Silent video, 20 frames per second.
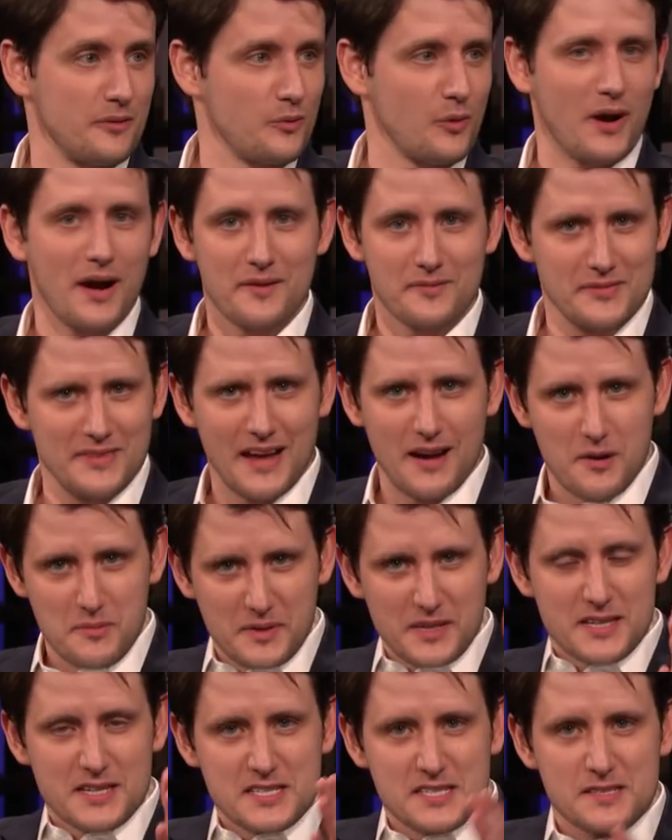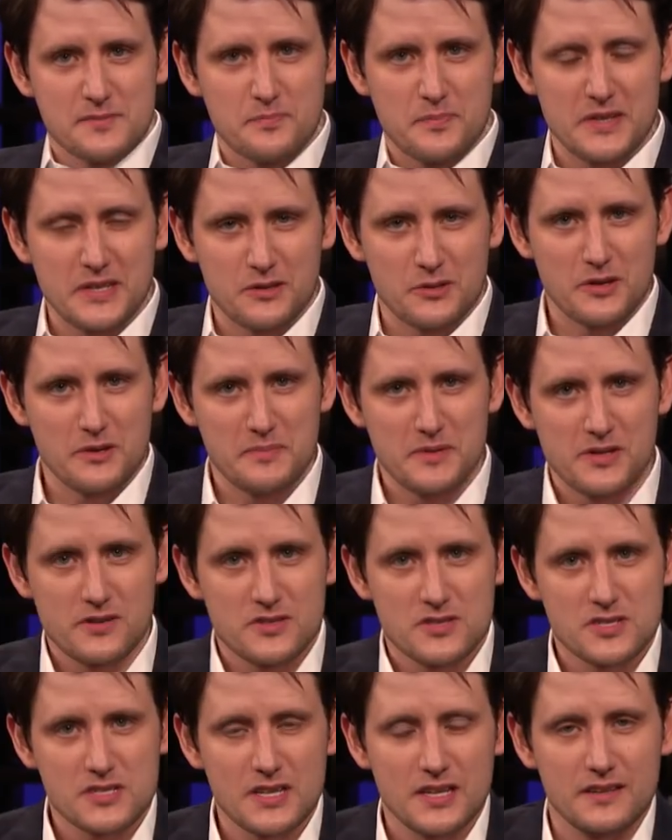I'm gonna be creepy to your
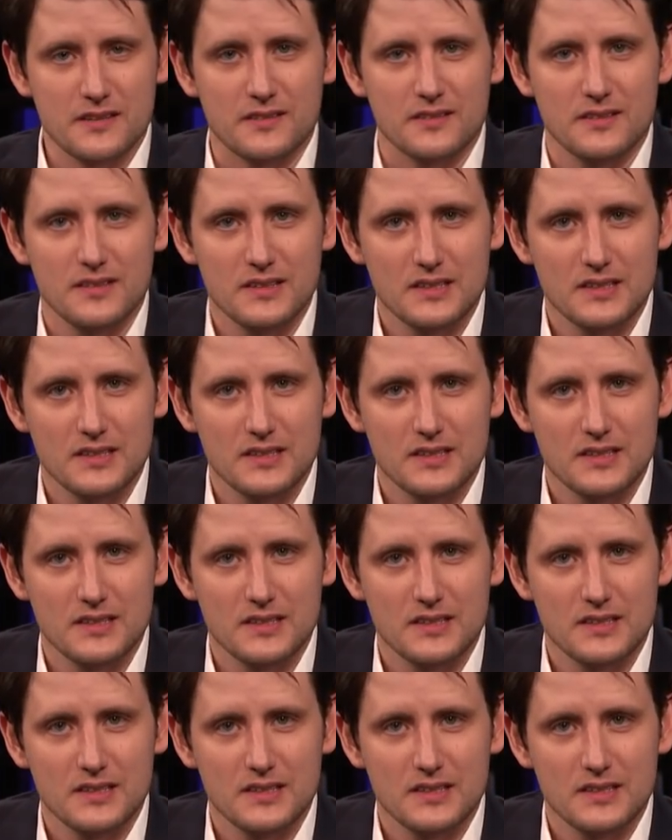son.